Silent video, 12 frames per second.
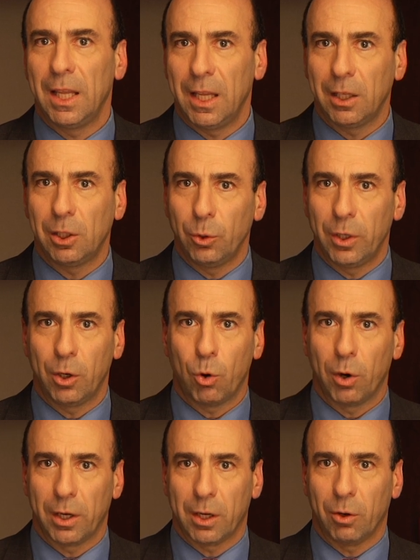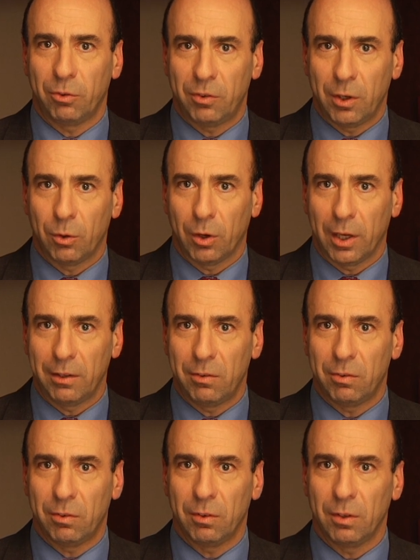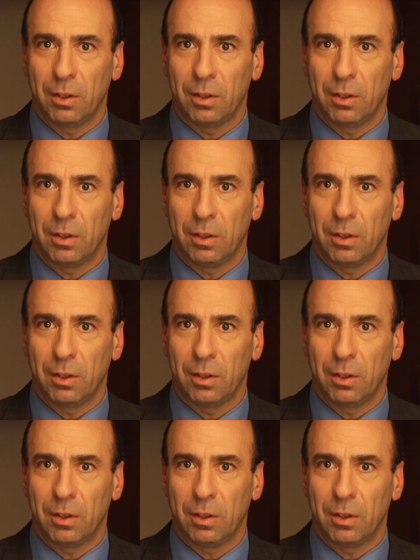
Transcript: including corticosteroids.